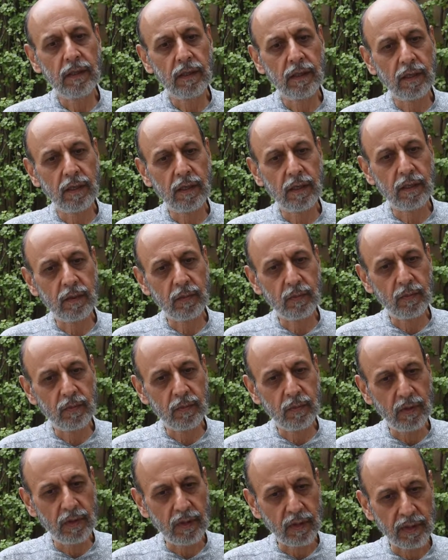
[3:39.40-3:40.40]
uh,
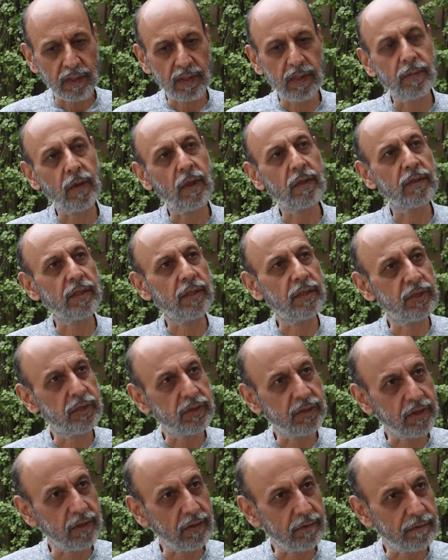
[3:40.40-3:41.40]
learning about the
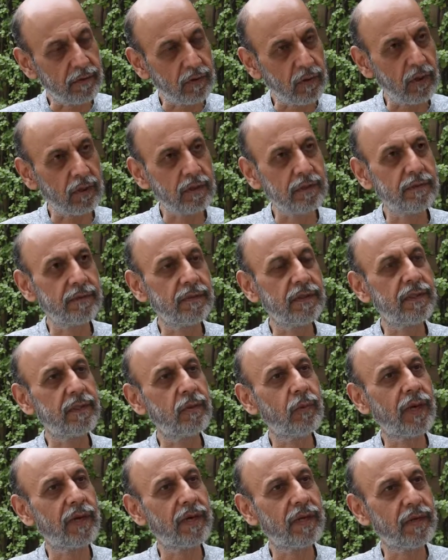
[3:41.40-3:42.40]
history of photography,
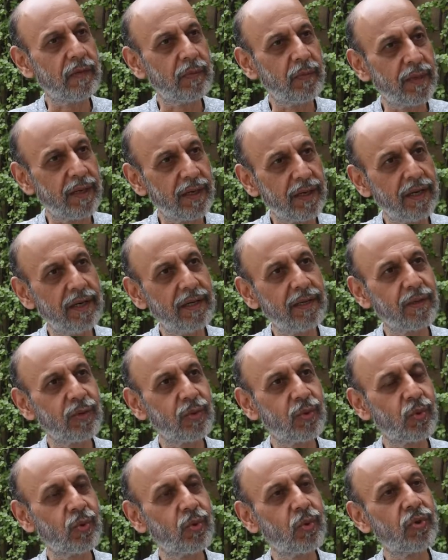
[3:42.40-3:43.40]
where did it
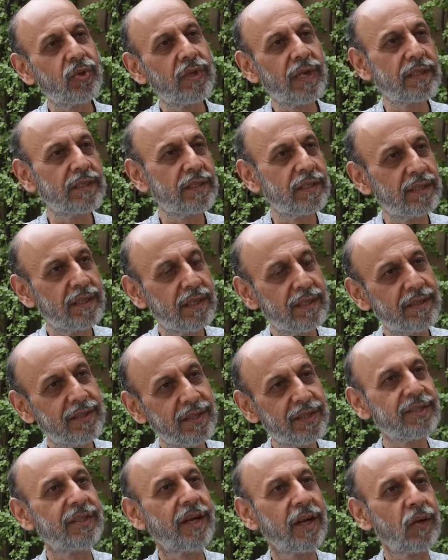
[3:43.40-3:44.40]
begin, who does, did
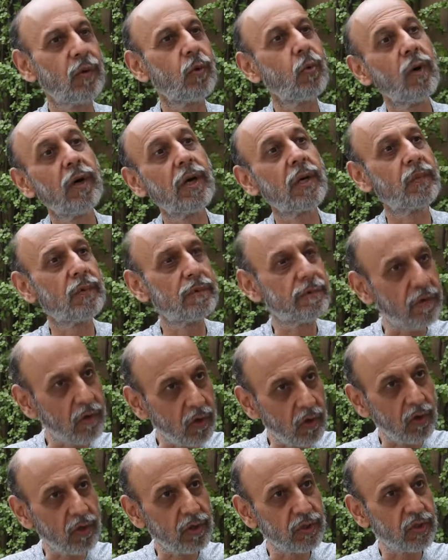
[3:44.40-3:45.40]
this kind of work
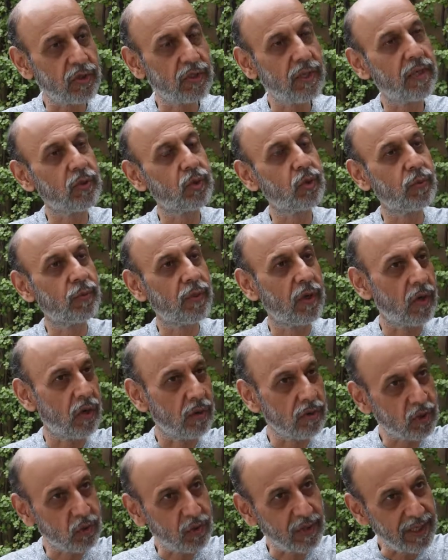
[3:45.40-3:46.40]
before, so that you
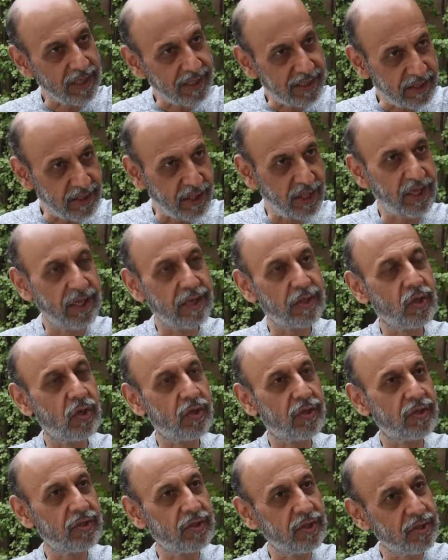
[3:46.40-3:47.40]
belong to a lineage
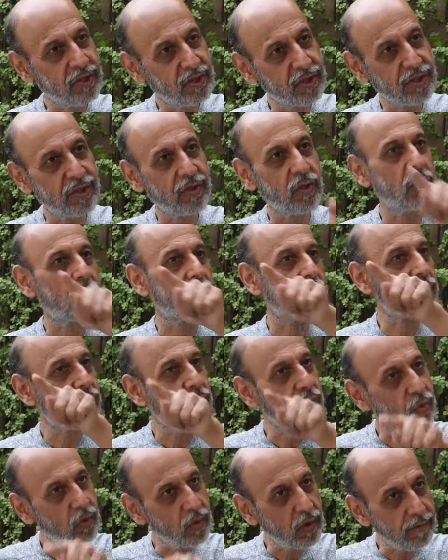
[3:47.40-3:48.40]
or a tradition or a
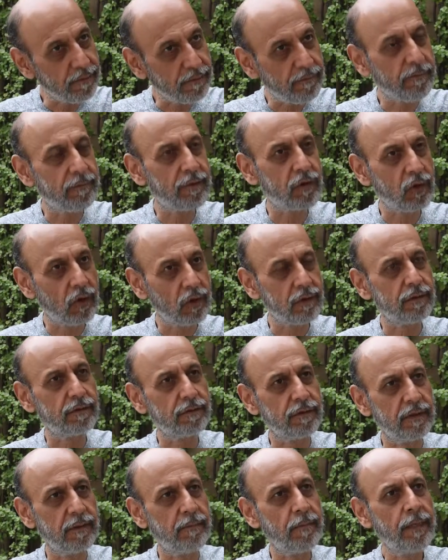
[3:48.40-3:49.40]
school of
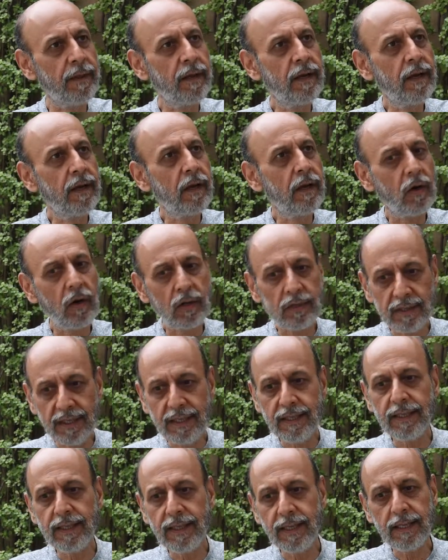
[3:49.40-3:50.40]
photography. On the
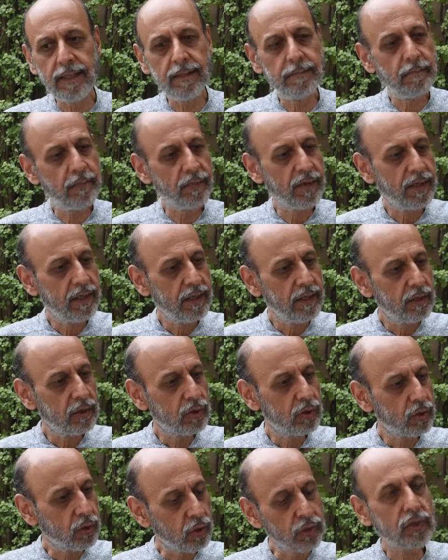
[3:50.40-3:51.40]
other hand,
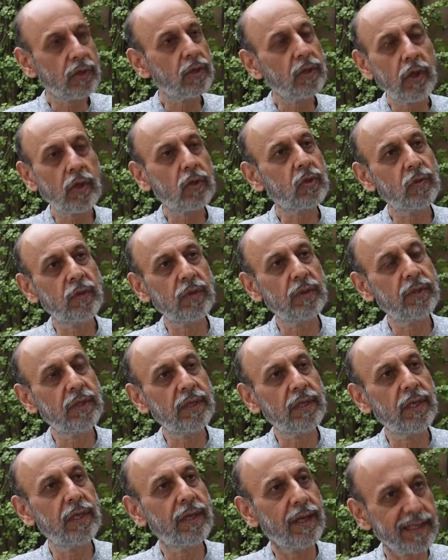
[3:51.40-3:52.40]
social
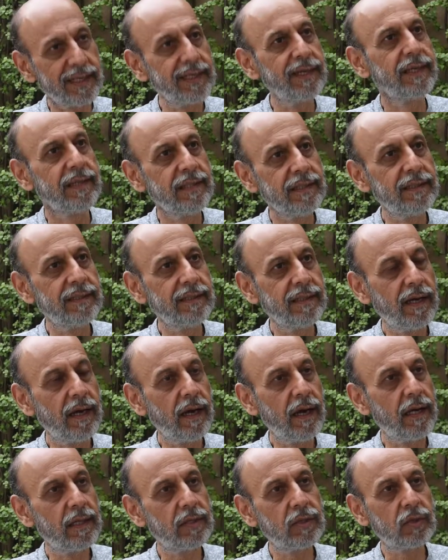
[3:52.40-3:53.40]
documentary, luckily,
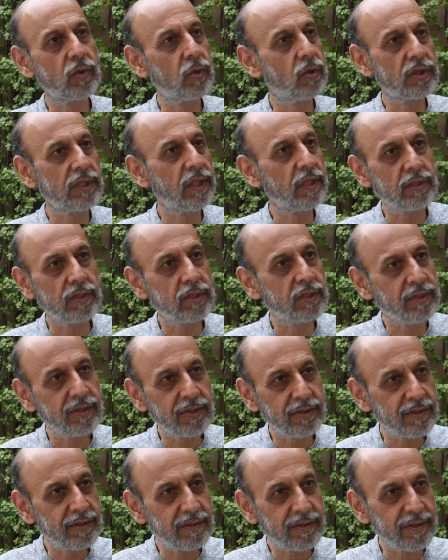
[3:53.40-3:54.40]
has no
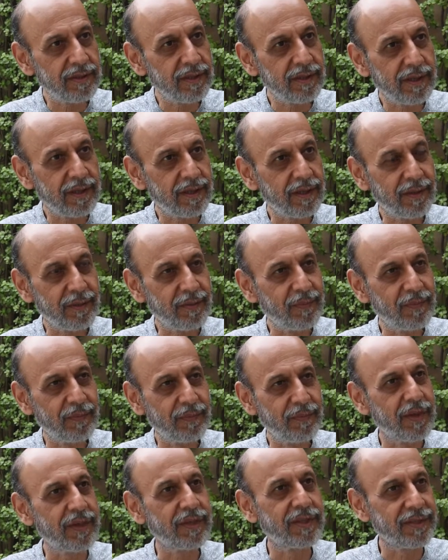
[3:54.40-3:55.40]
such uh,
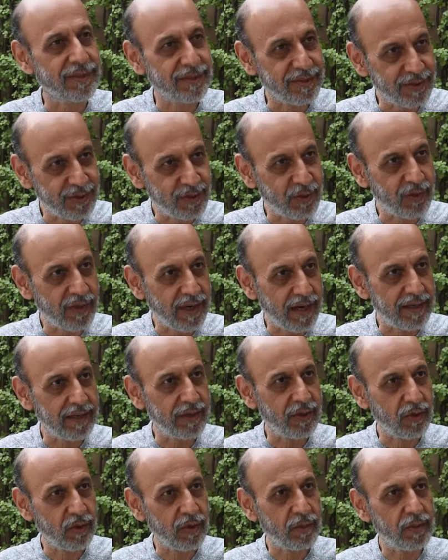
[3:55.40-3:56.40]
burdens to
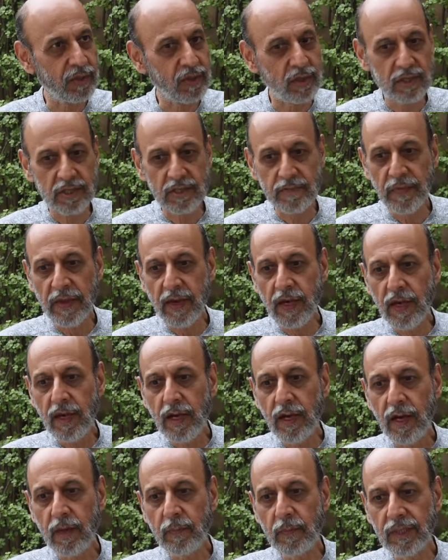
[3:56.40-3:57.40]
carry, you know, because
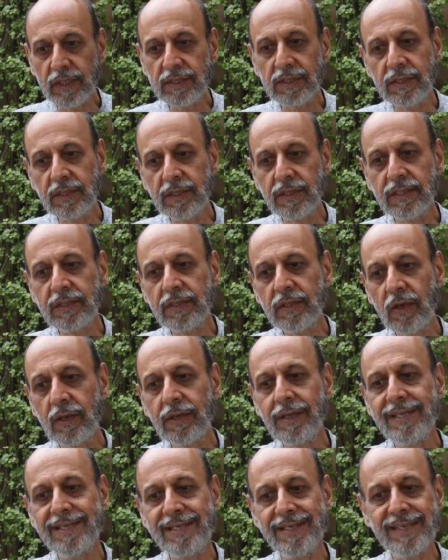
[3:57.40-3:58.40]
a person does
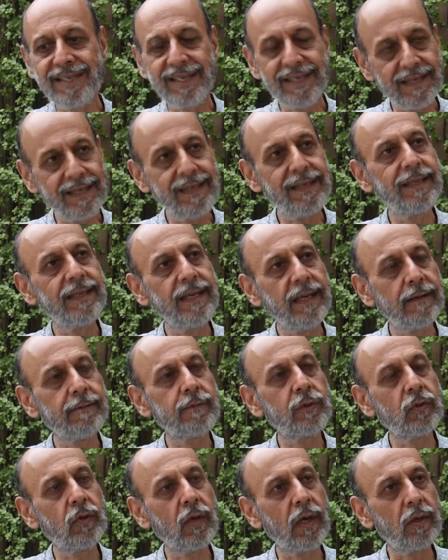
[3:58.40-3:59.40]
not necessarily
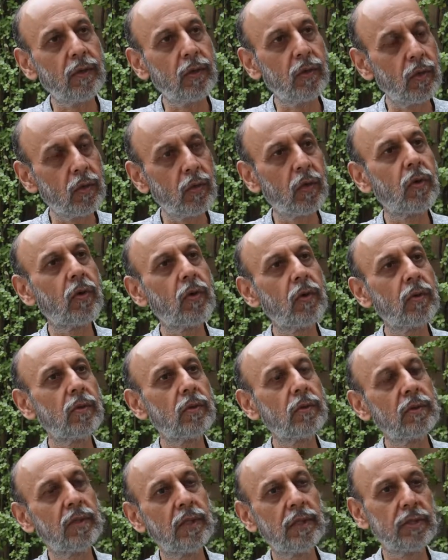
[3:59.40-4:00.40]
have to uh, know
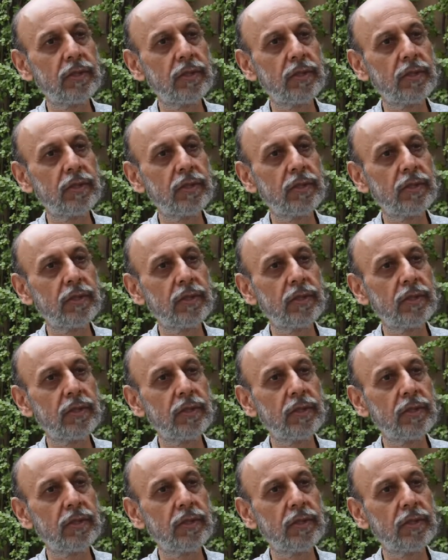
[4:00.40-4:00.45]
the